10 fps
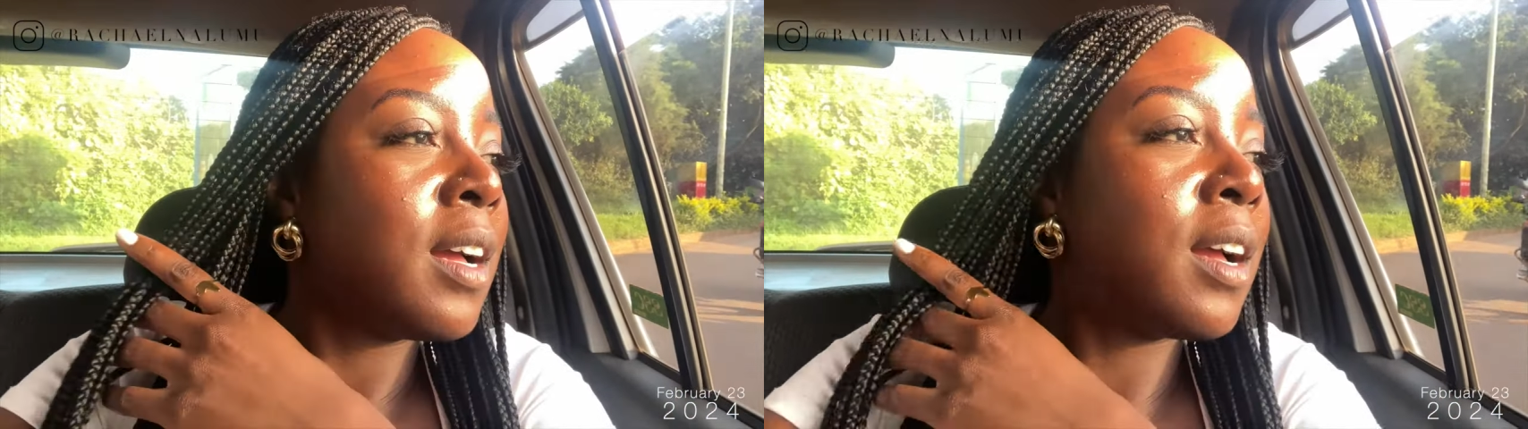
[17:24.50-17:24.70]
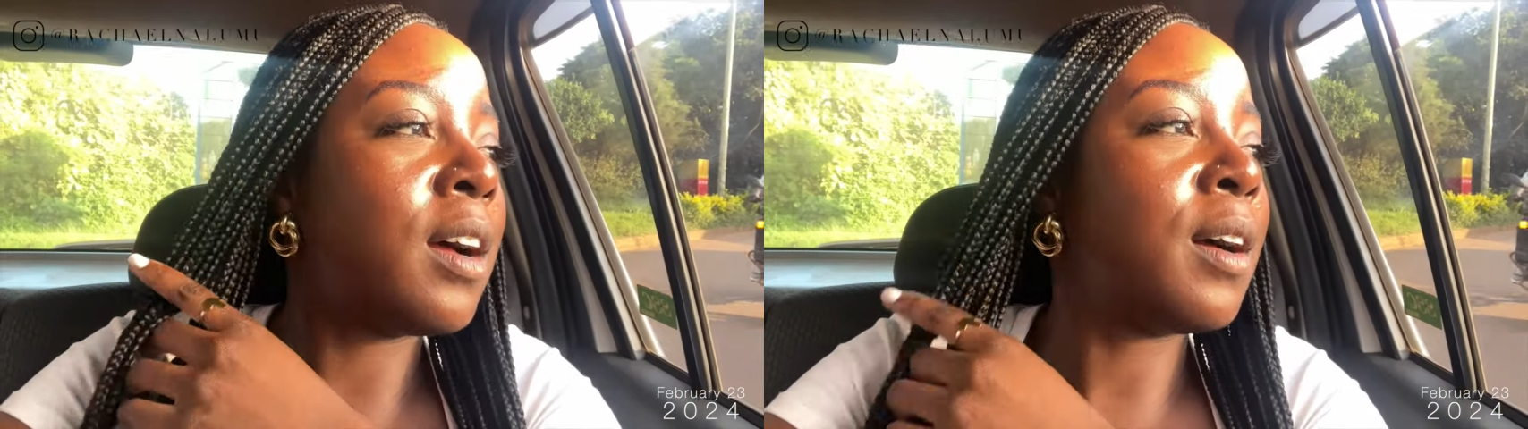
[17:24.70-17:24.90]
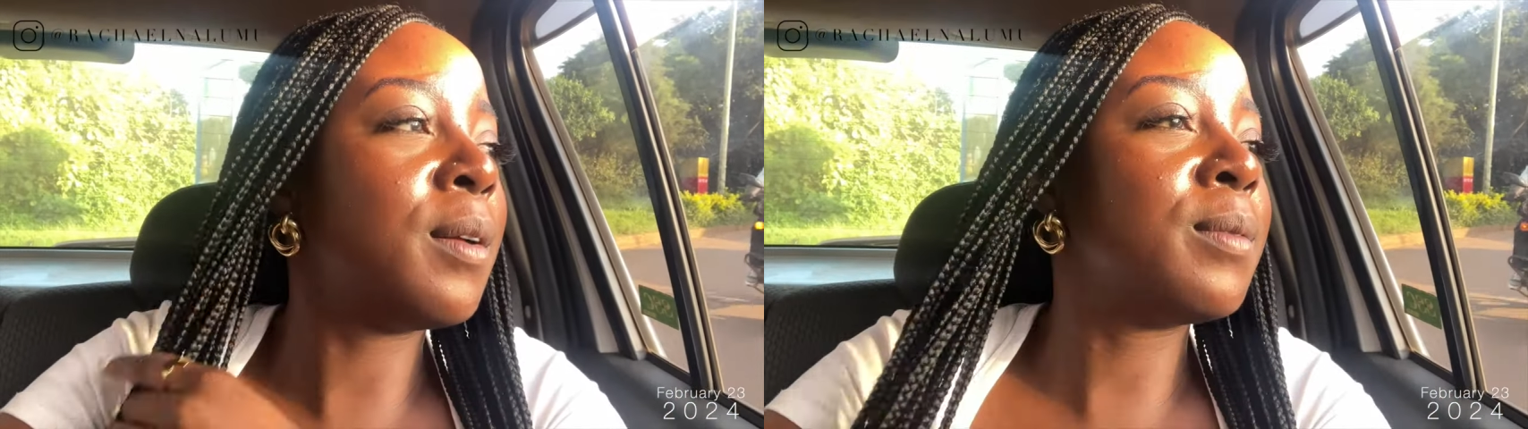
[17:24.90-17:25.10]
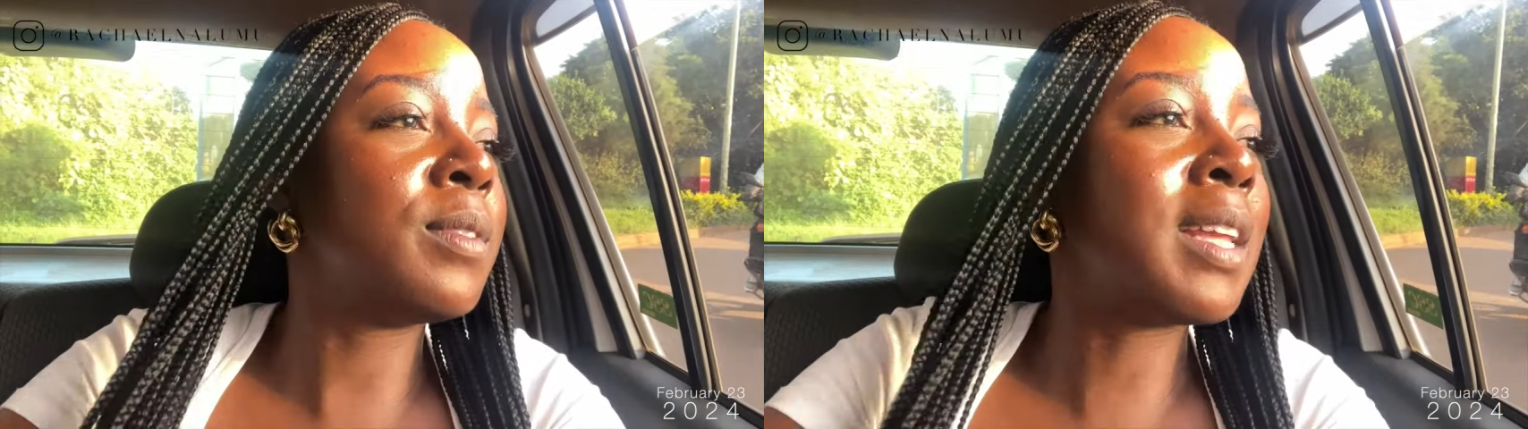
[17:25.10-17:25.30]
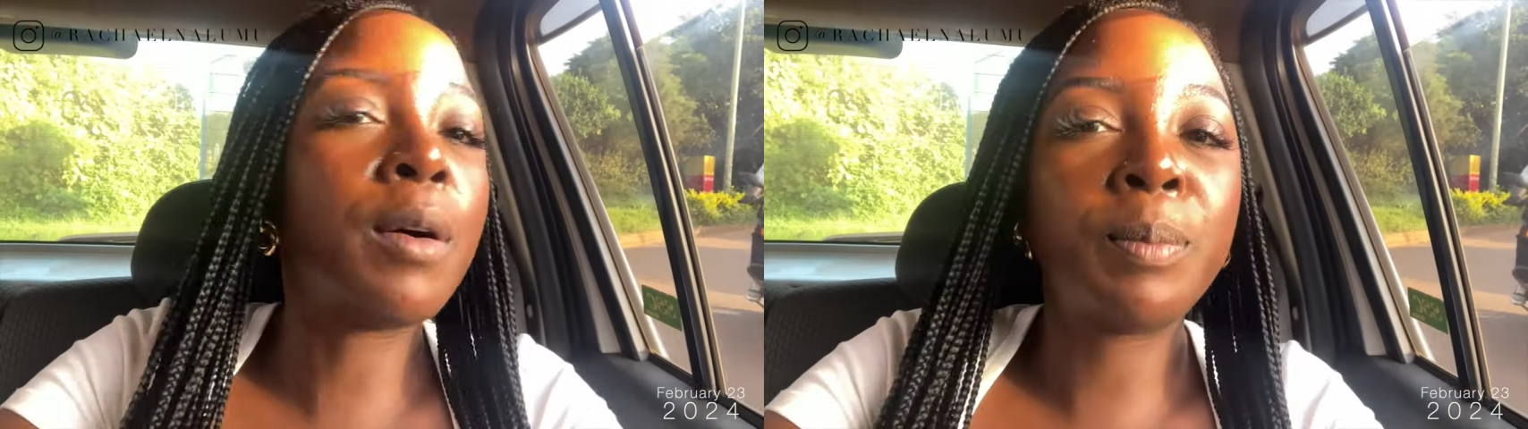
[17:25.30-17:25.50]
Um,
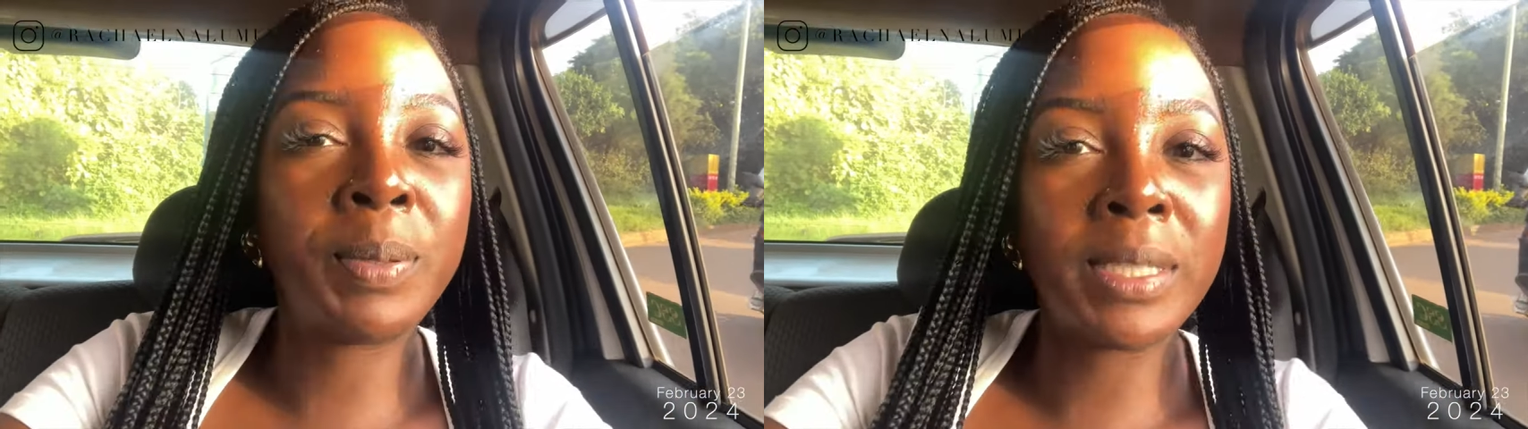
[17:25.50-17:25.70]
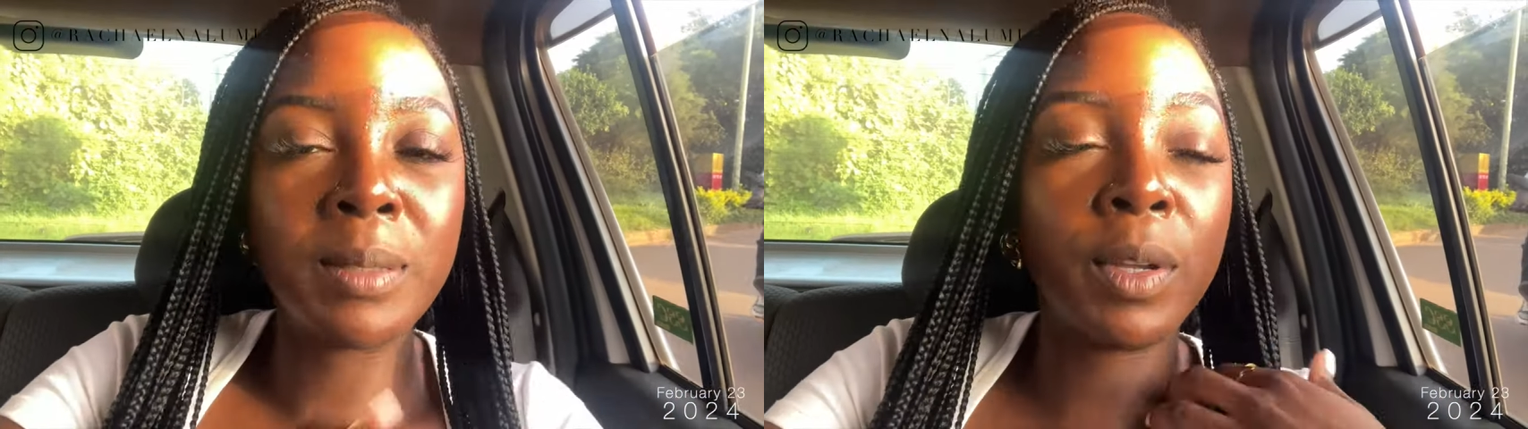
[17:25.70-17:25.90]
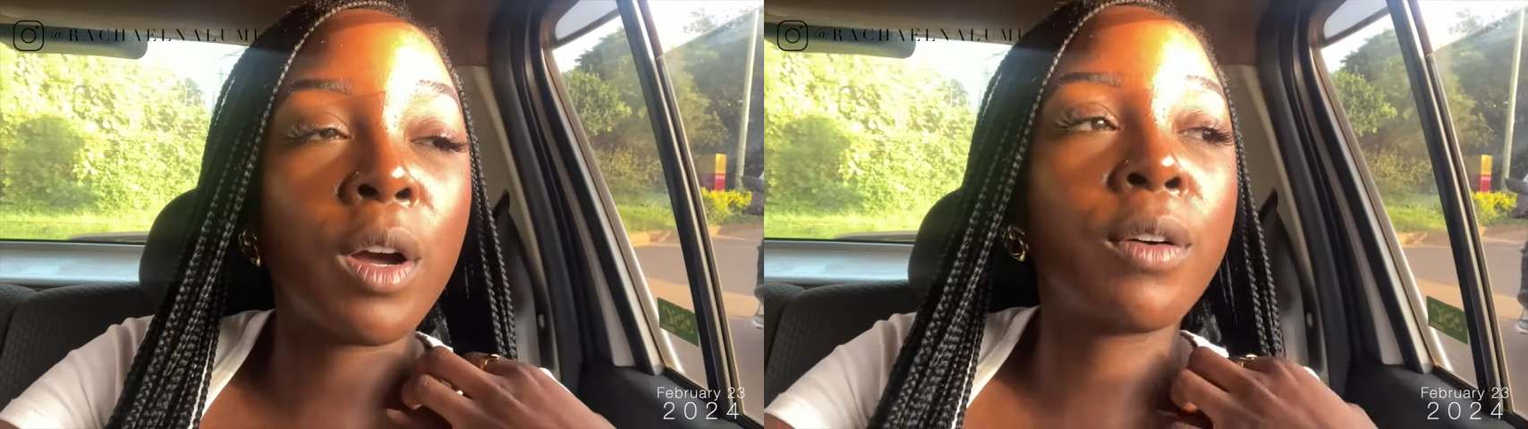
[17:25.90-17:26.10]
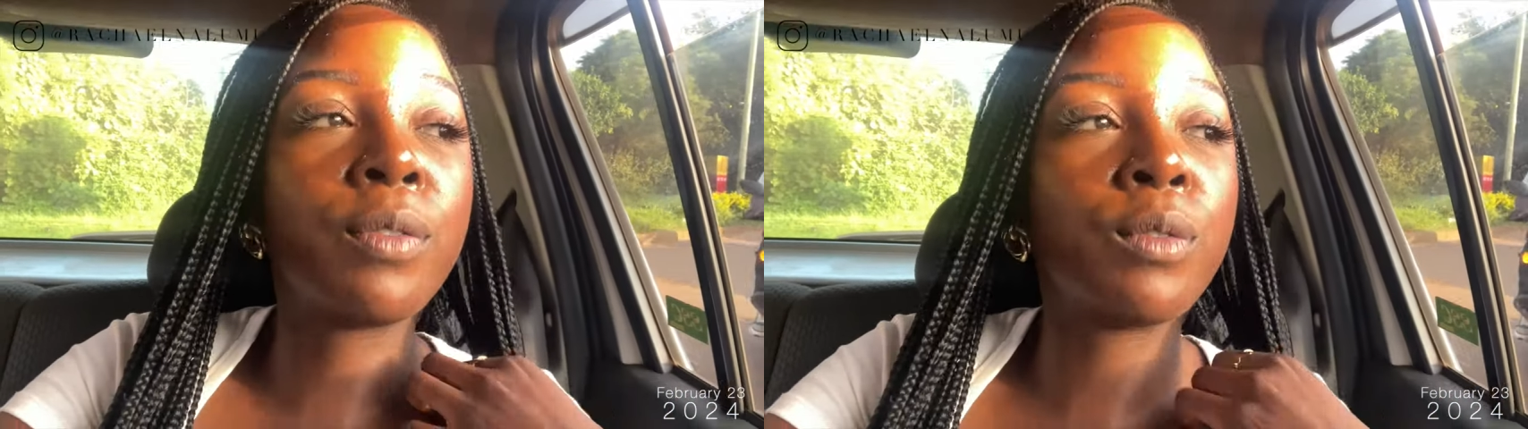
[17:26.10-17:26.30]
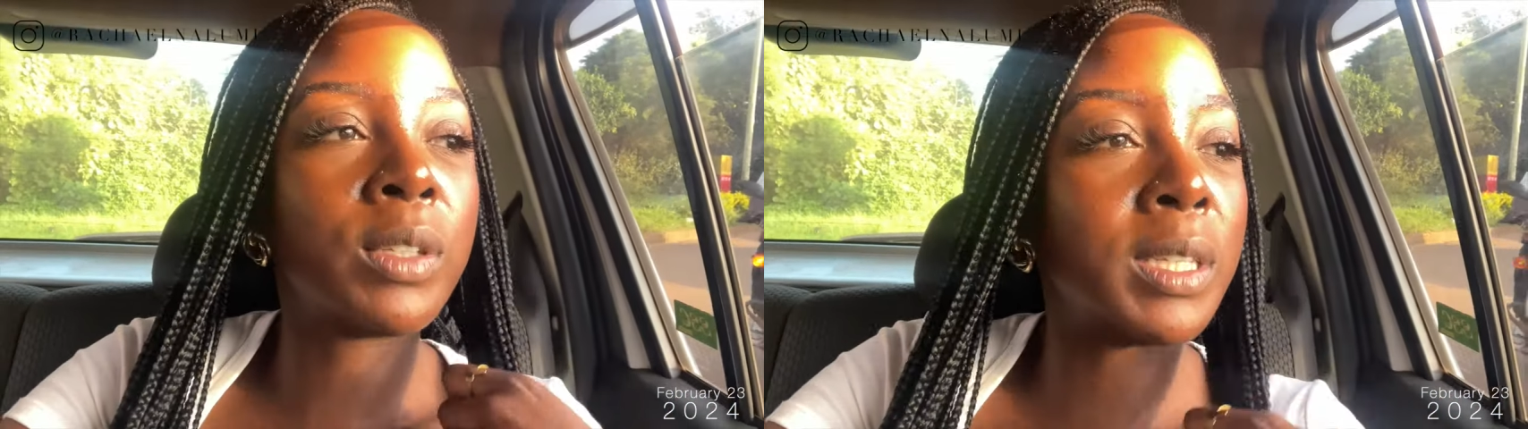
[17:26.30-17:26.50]
that would piss me off
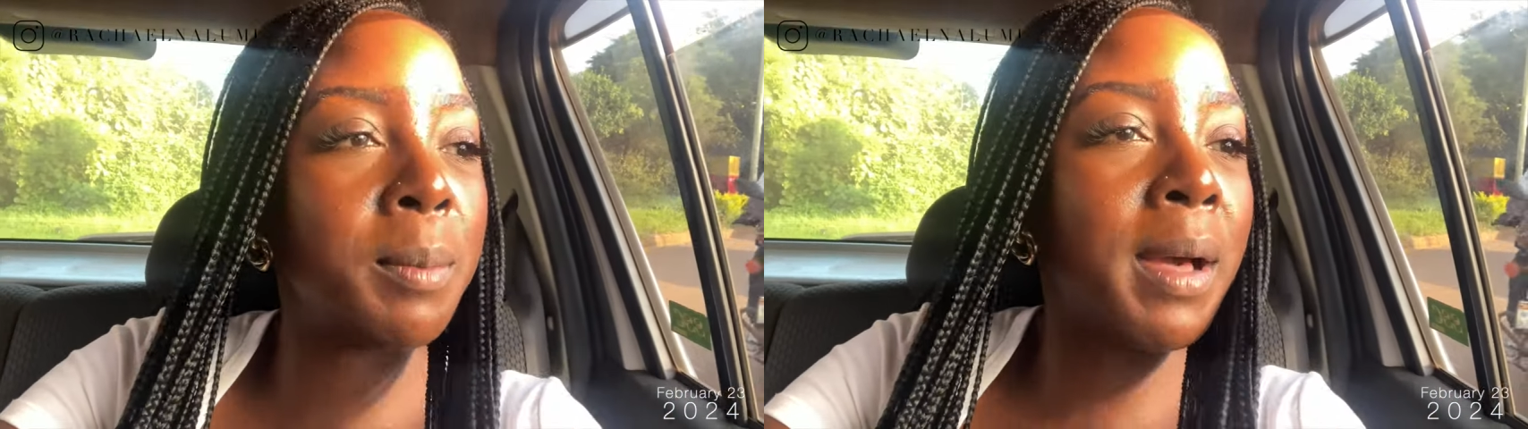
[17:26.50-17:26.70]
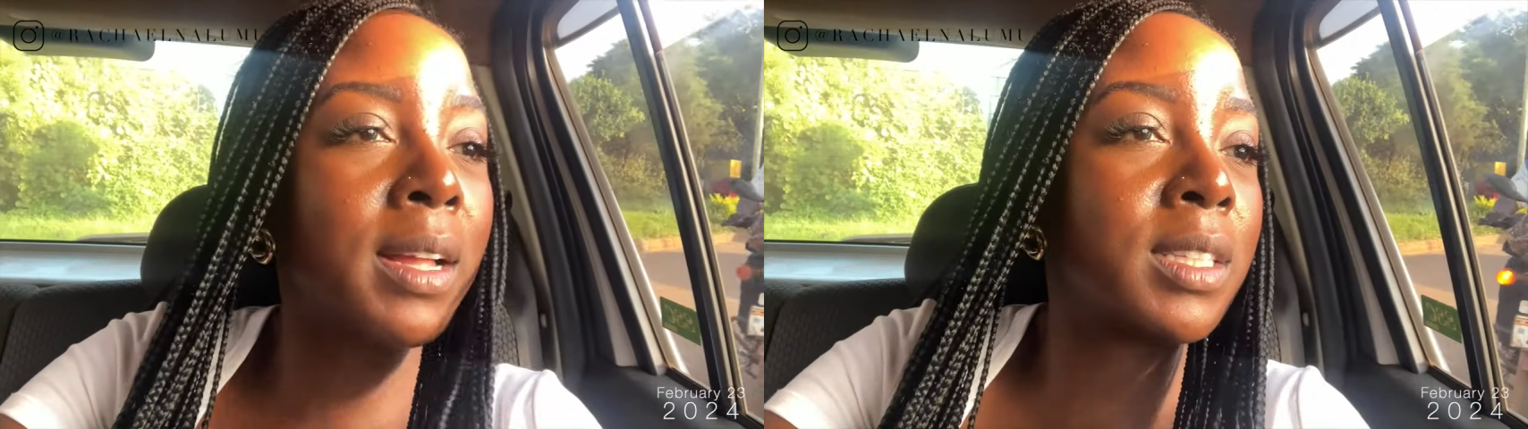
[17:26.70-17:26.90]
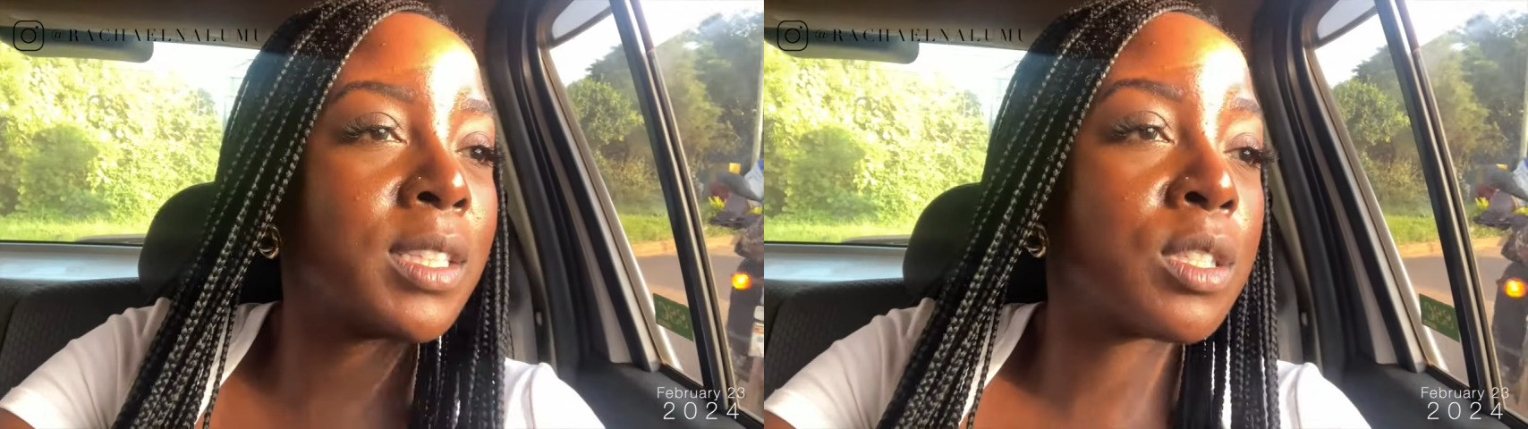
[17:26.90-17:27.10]
really badly.